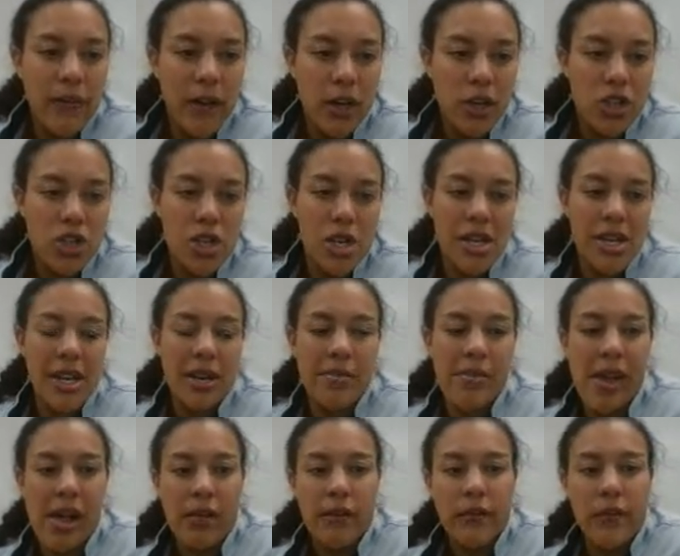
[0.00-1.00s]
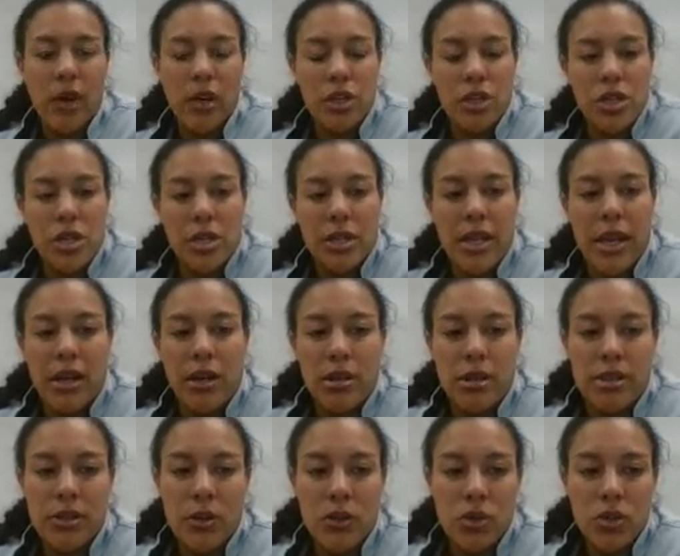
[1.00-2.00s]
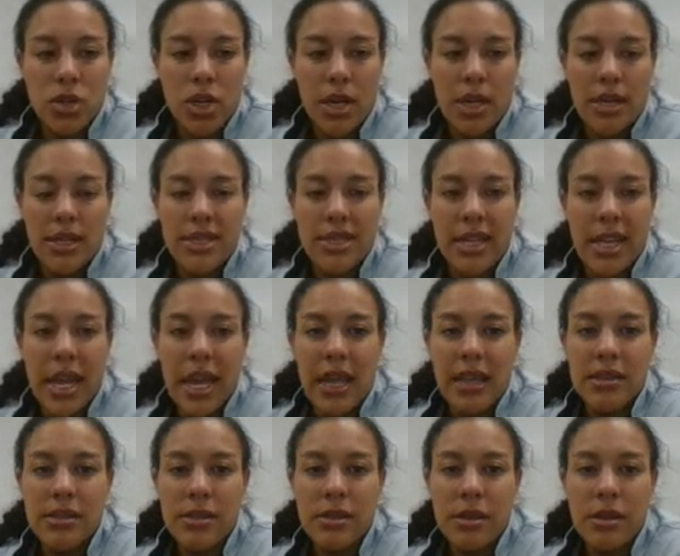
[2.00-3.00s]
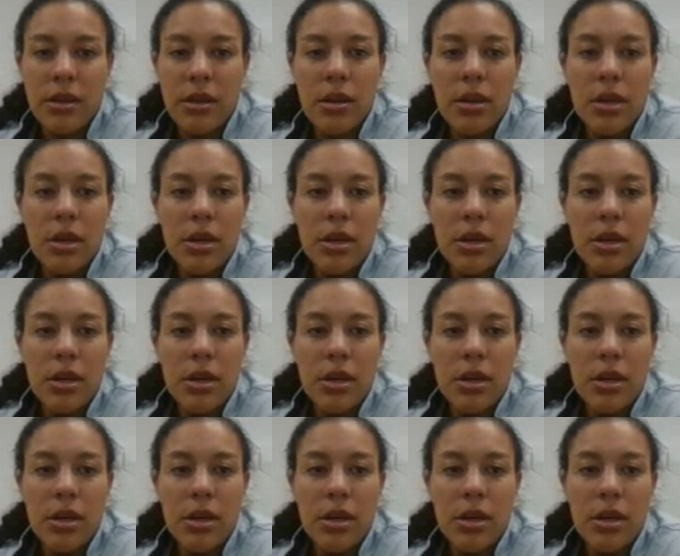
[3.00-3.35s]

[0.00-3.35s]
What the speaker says: function and malfunction that are associated to cancer.